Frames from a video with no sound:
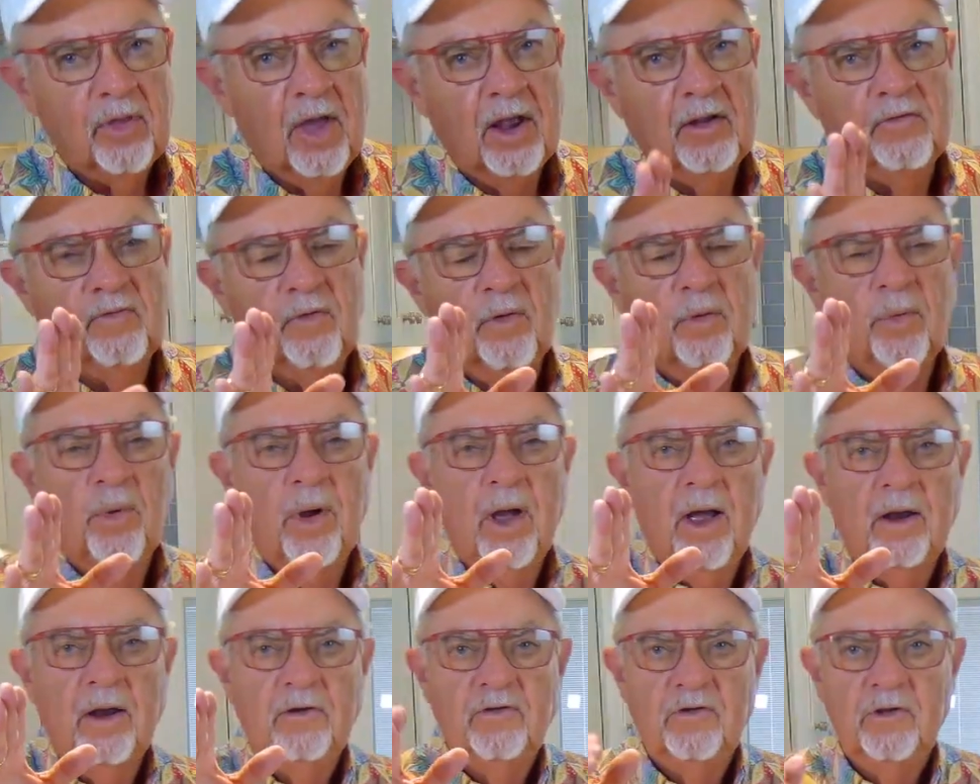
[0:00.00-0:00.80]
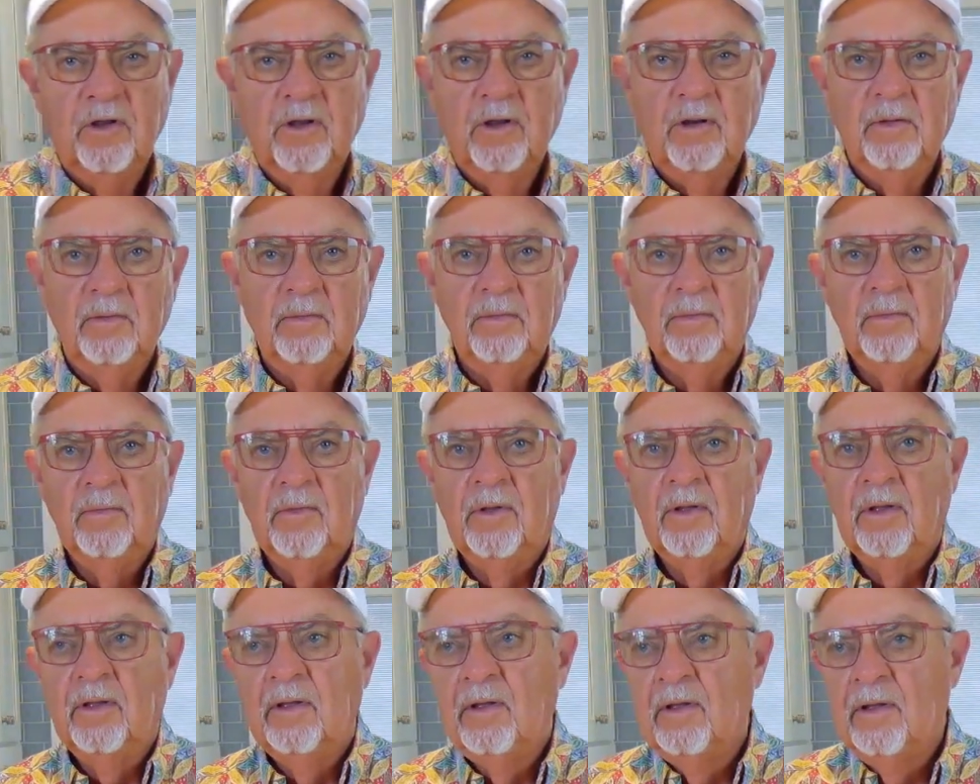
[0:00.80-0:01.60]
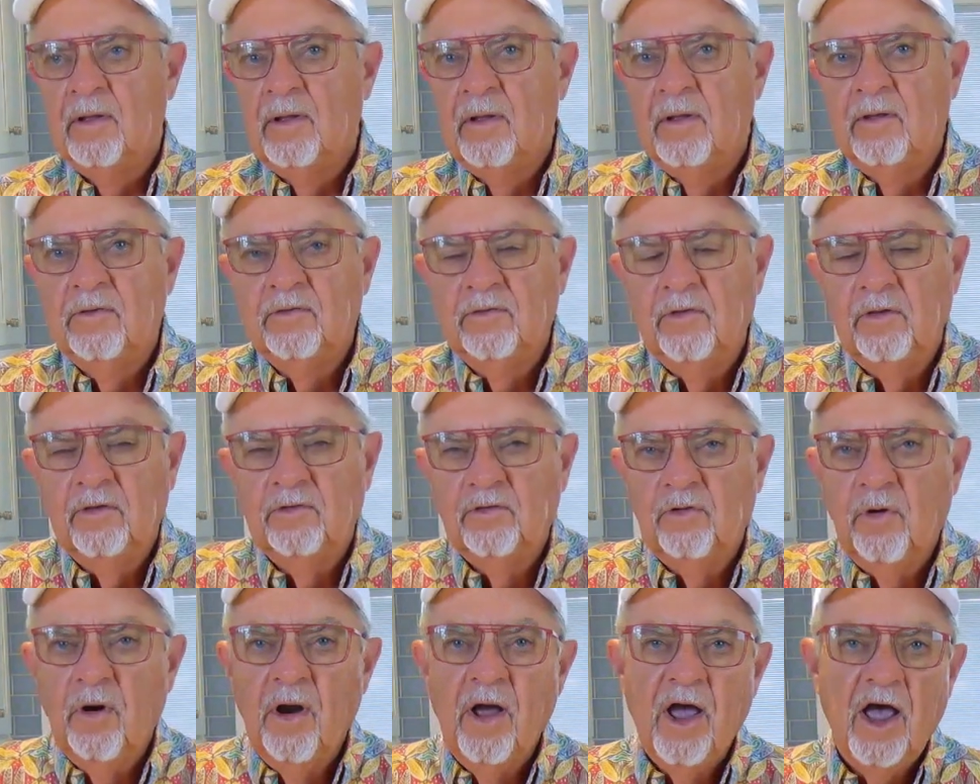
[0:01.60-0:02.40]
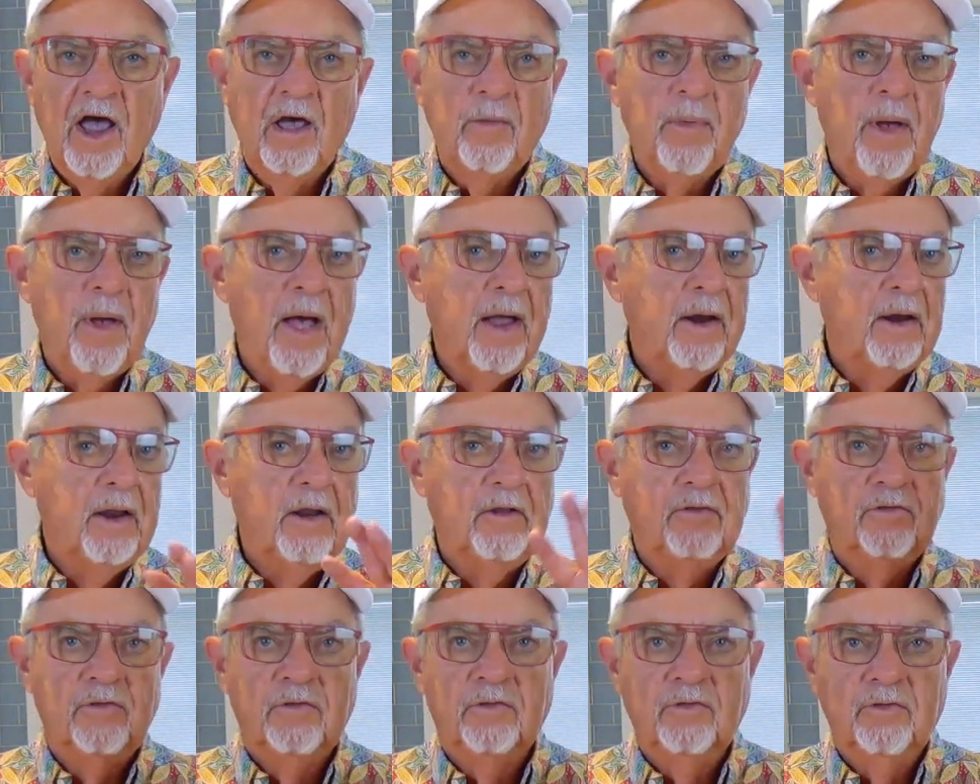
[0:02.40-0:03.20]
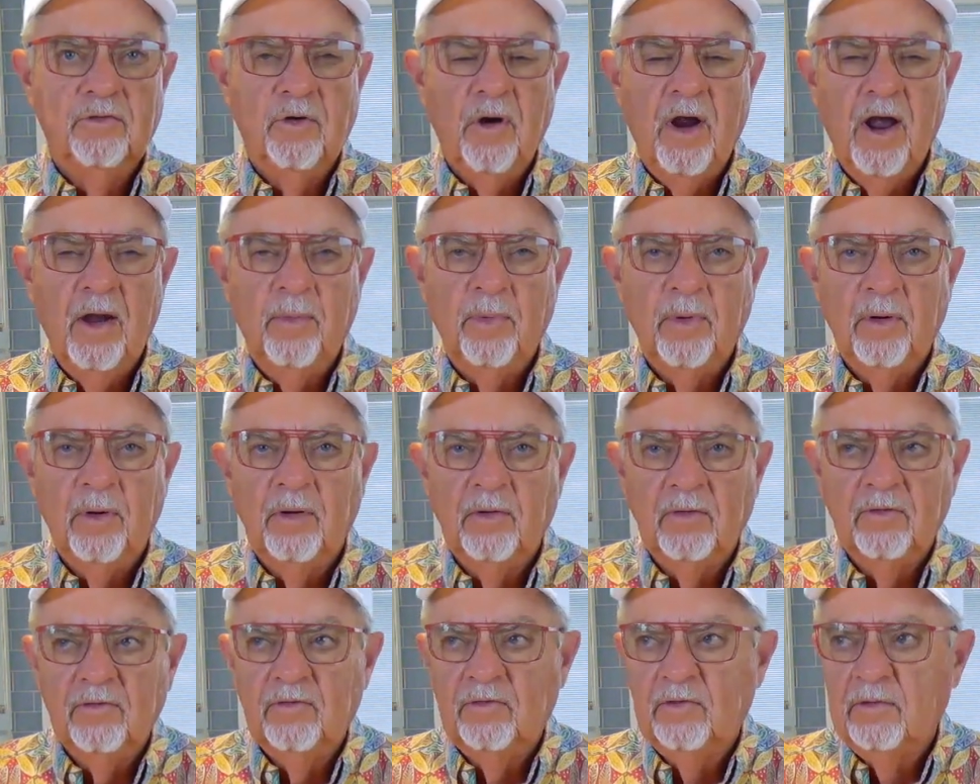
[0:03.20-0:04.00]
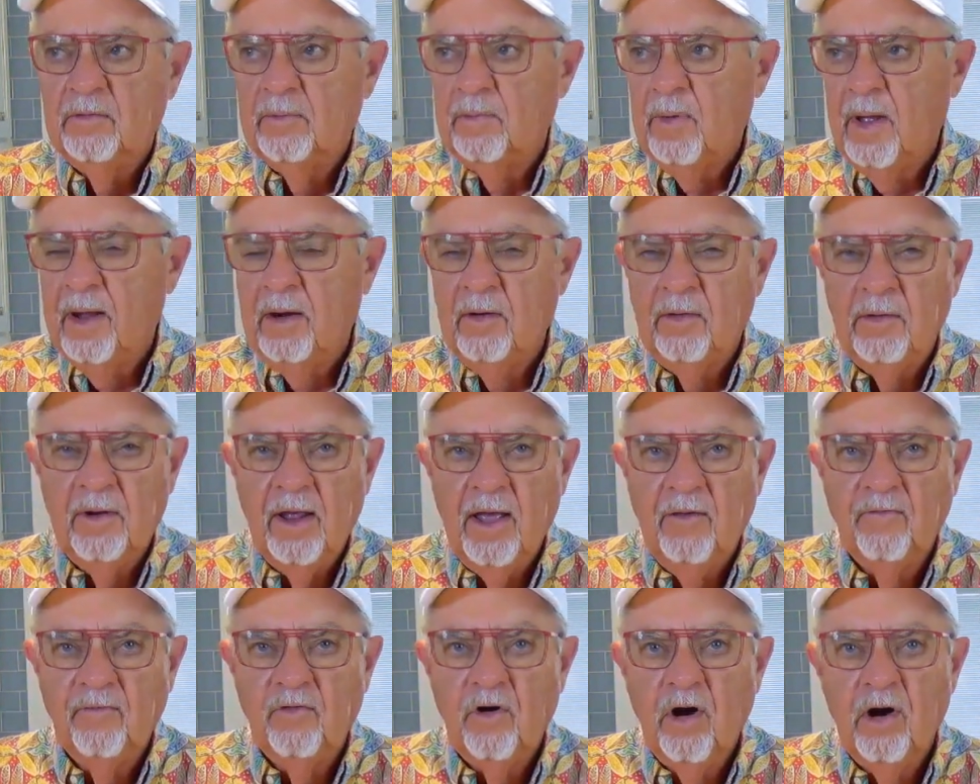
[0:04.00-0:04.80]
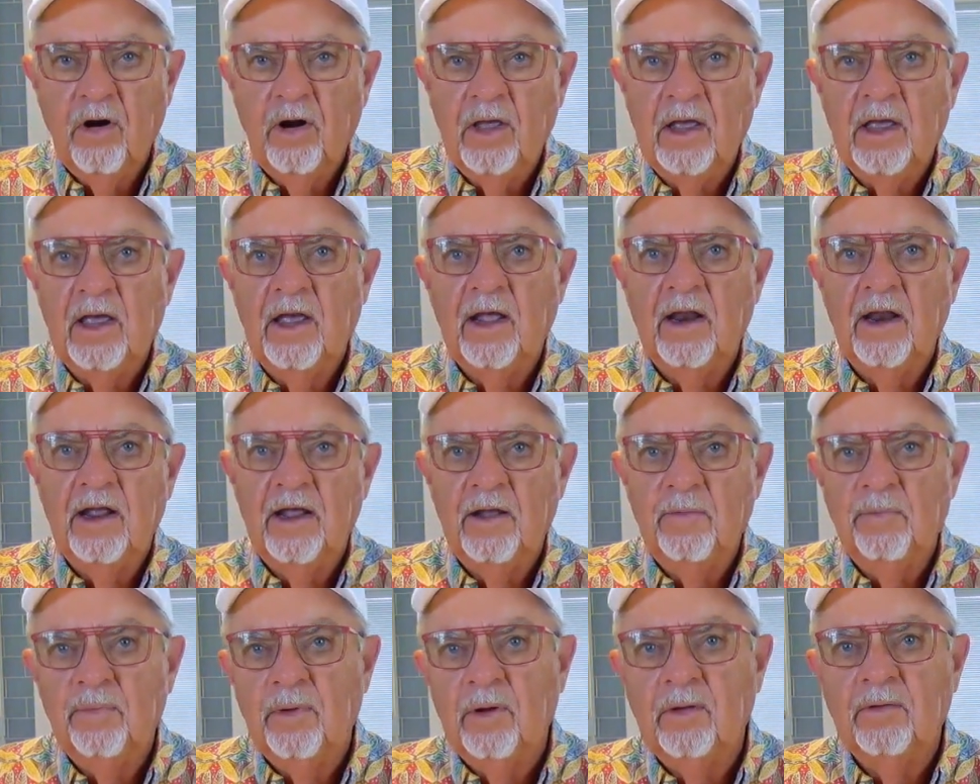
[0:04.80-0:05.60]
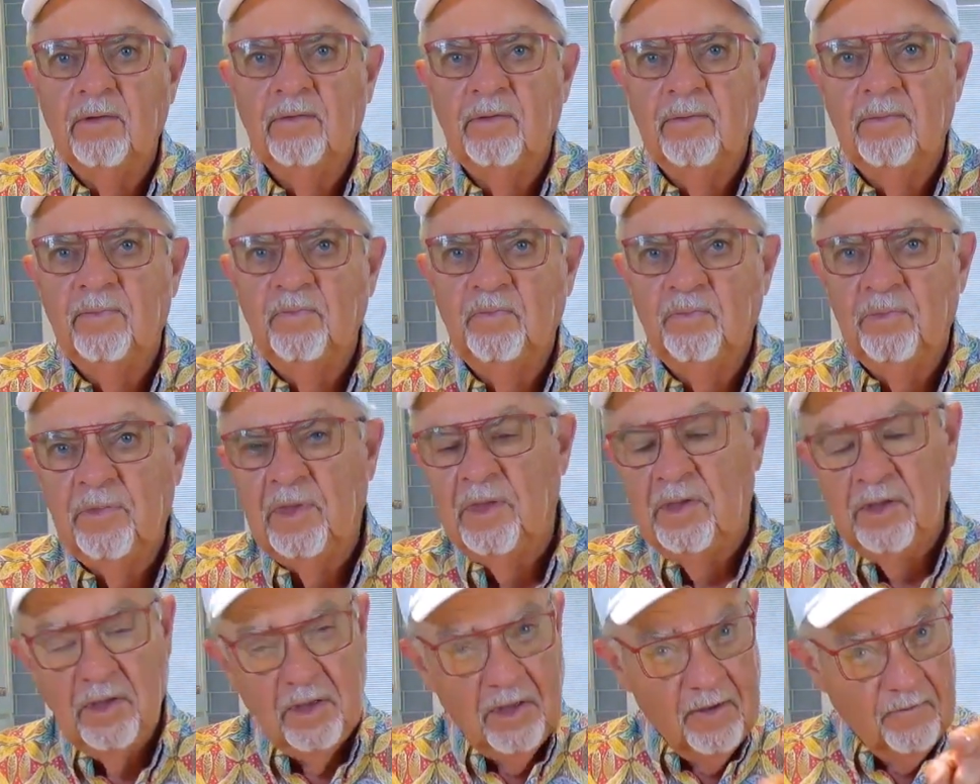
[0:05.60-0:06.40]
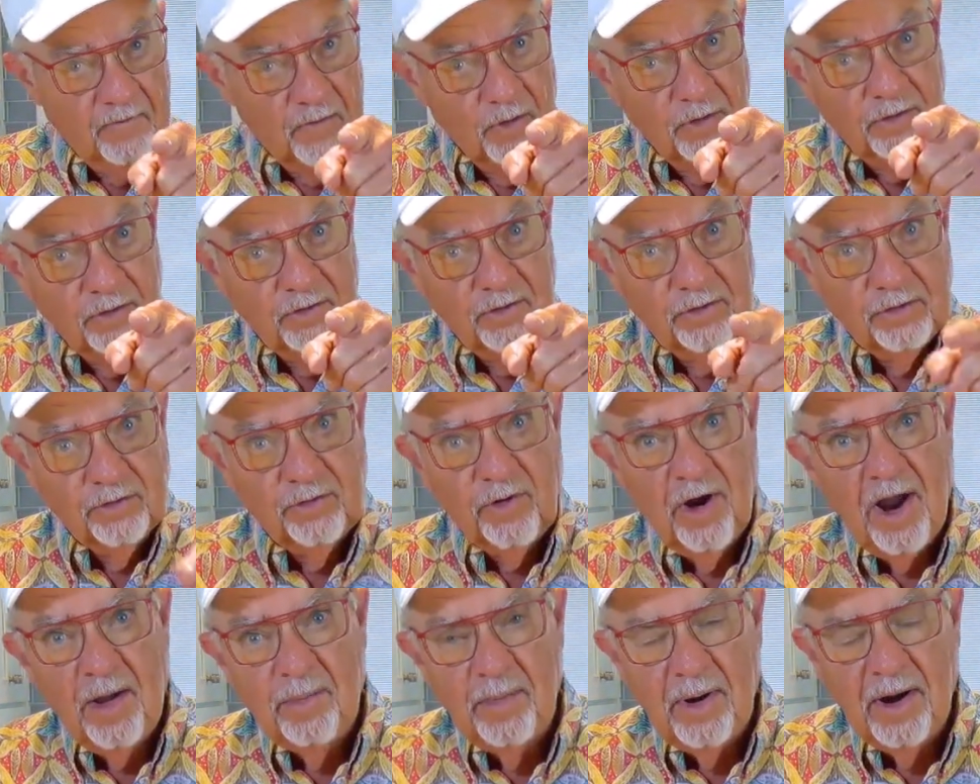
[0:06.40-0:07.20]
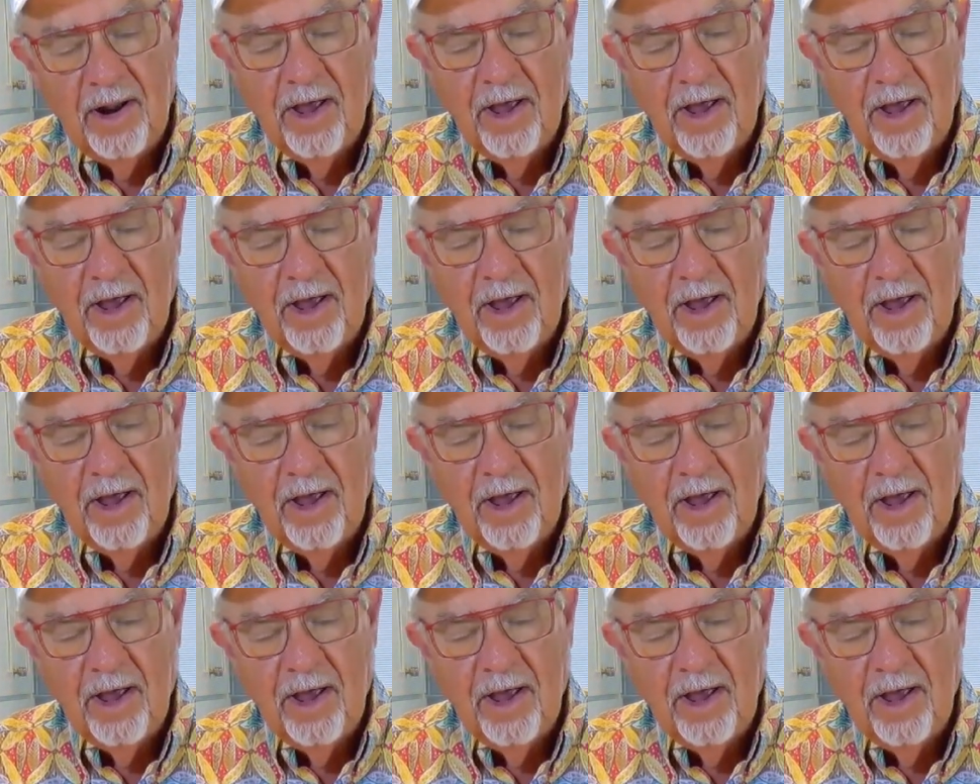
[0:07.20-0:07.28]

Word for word: Thanks for watching. Subscribe. I need subscribers. I don't have hardly any, but if you subscribe,